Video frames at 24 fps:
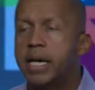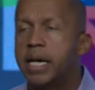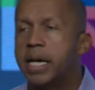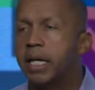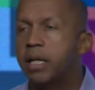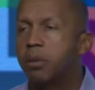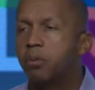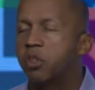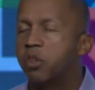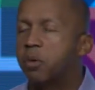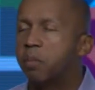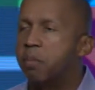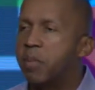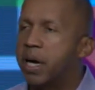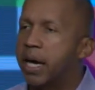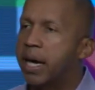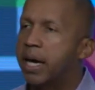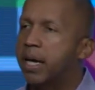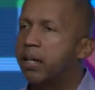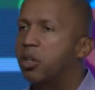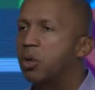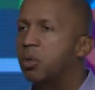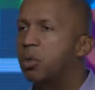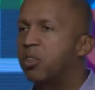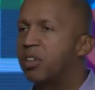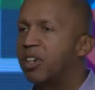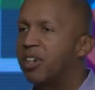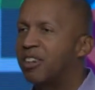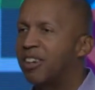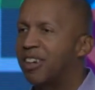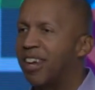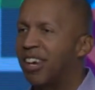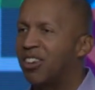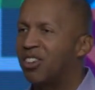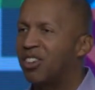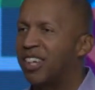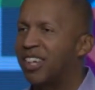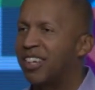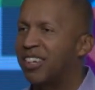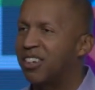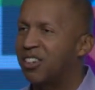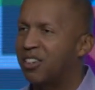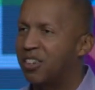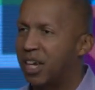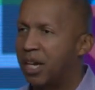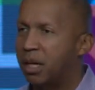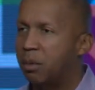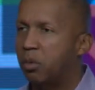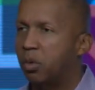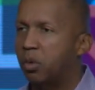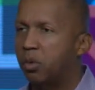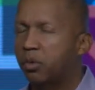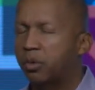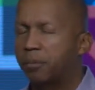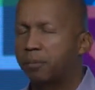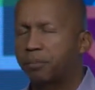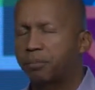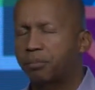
and it was a man who was intellectually disabled.